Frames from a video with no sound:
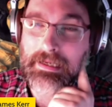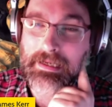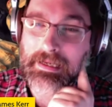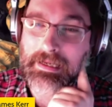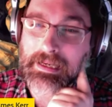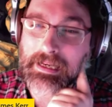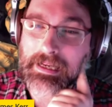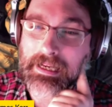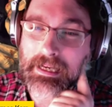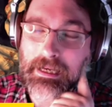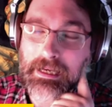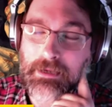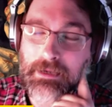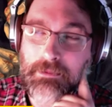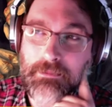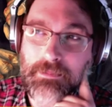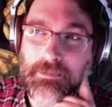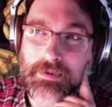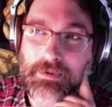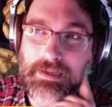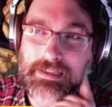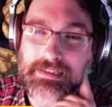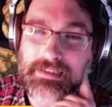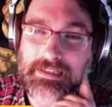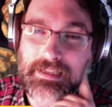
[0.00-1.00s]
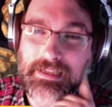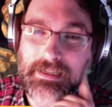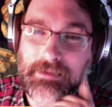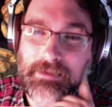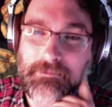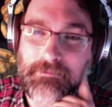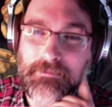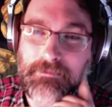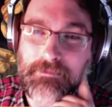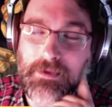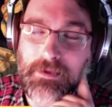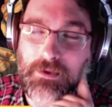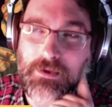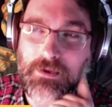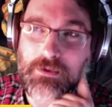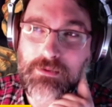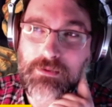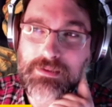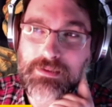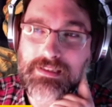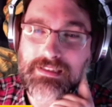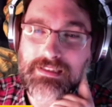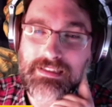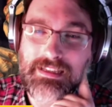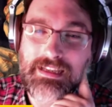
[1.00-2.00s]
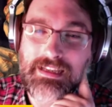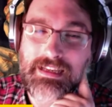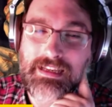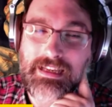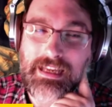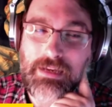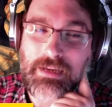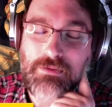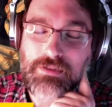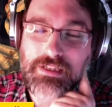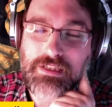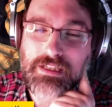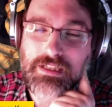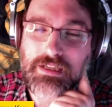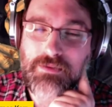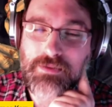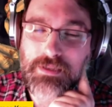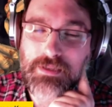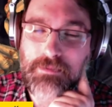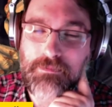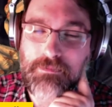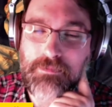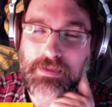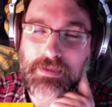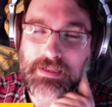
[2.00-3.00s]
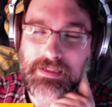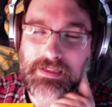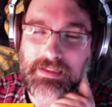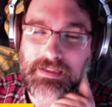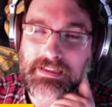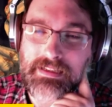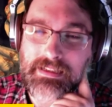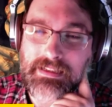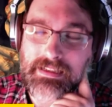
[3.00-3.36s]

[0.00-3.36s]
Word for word: but no, it was it was it was a big one.